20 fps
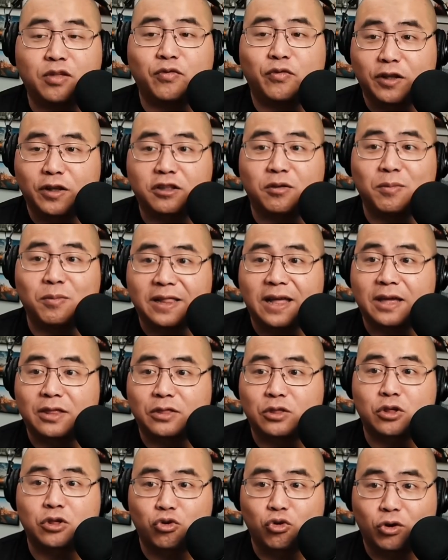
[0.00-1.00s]
feel to me like
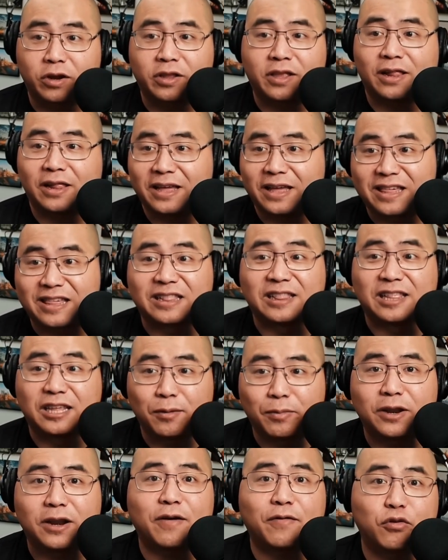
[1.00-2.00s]
the storytelling is a little
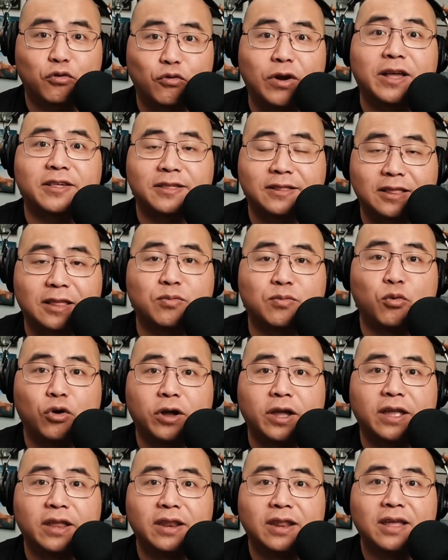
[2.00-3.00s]
bit off the rails at this
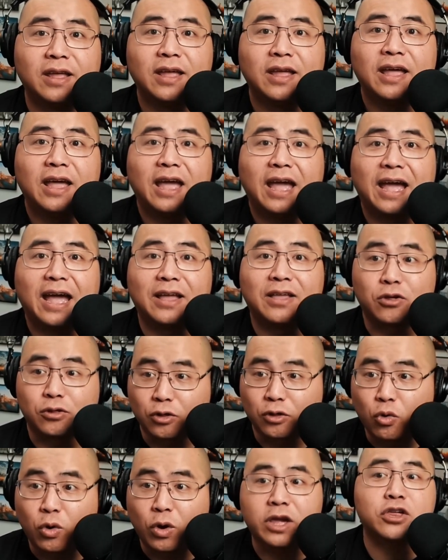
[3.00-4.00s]
point. And so the
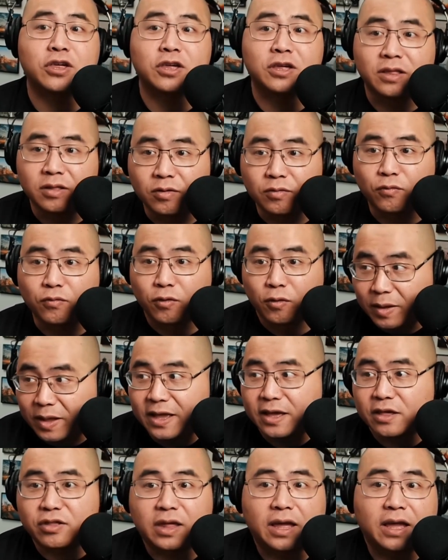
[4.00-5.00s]
question for me
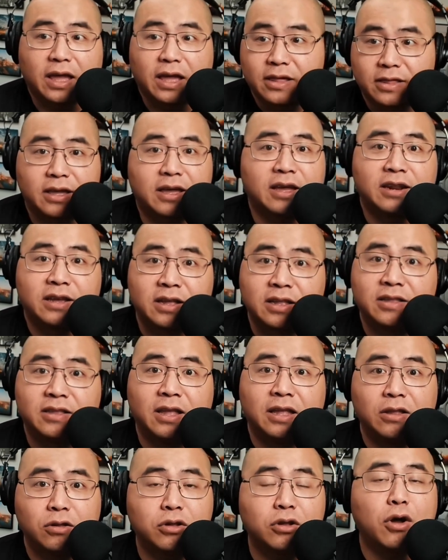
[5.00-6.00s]
is like, is it going to
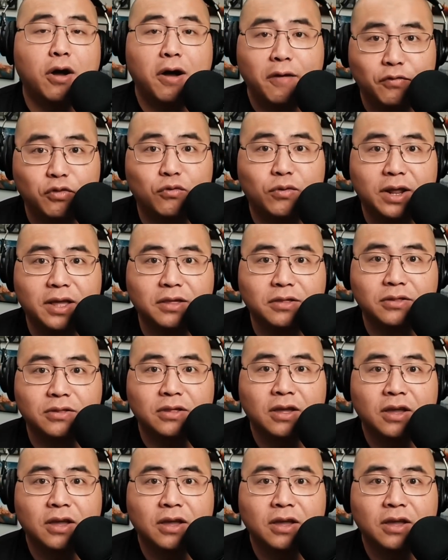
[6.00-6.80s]
continue to go off the rails,